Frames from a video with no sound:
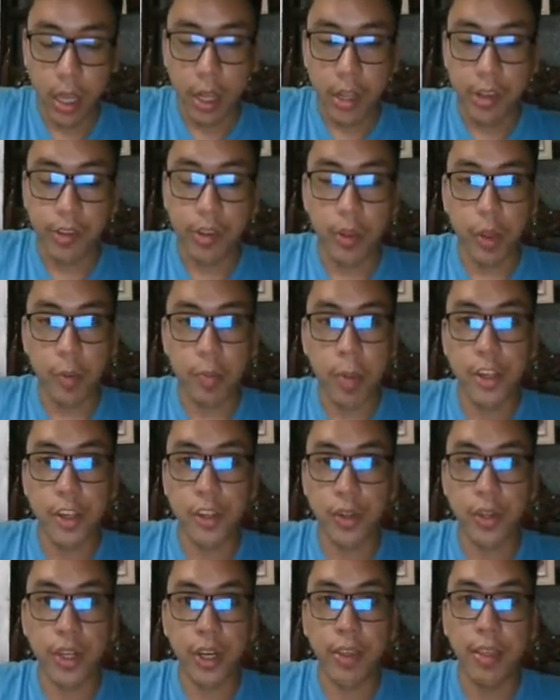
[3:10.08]
so to make
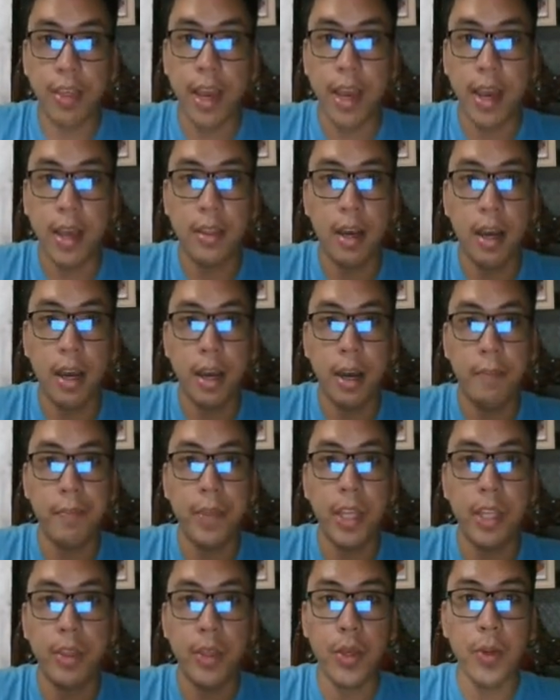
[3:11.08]
sure that
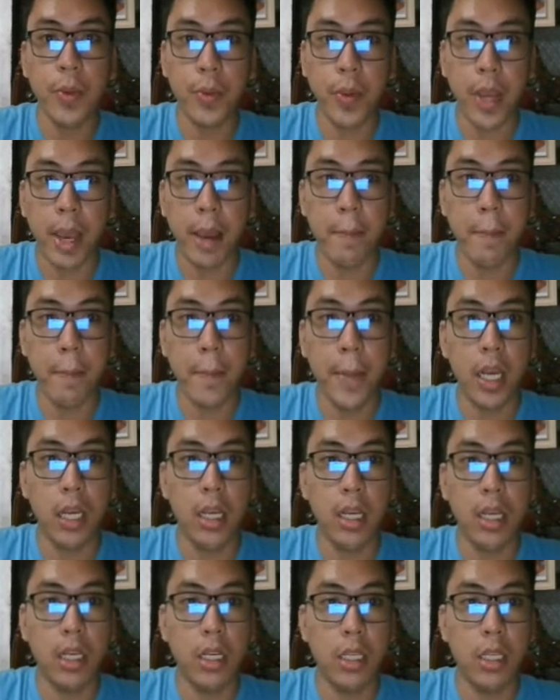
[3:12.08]
the theorem